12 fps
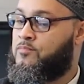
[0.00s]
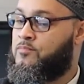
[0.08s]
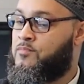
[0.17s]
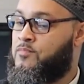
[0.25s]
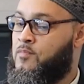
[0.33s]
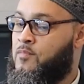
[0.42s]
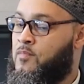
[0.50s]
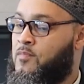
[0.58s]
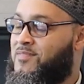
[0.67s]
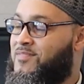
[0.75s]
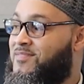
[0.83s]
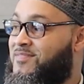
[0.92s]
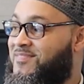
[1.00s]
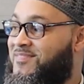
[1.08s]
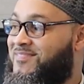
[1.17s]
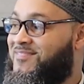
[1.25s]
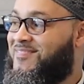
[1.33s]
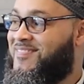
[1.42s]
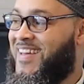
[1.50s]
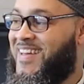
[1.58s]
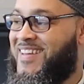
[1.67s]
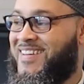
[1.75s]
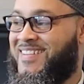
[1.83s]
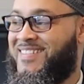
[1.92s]

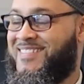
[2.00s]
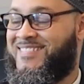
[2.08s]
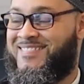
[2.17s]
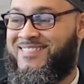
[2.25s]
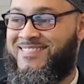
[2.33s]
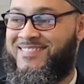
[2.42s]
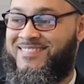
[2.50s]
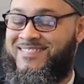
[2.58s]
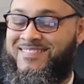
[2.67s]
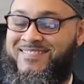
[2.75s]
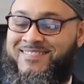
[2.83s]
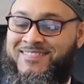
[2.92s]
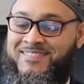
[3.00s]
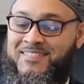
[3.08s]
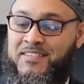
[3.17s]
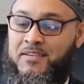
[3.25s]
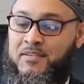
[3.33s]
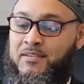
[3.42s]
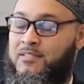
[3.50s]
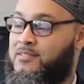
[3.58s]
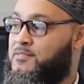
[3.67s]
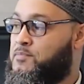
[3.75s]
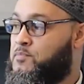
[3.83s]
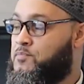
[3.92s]

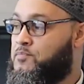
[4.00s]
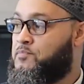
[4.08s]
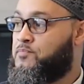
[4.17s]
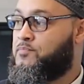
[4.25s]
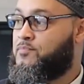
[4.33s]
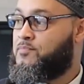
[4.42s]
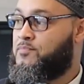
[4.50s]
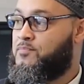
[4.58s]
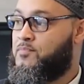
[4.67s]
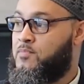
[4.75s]
No words are spoken by the person on screen.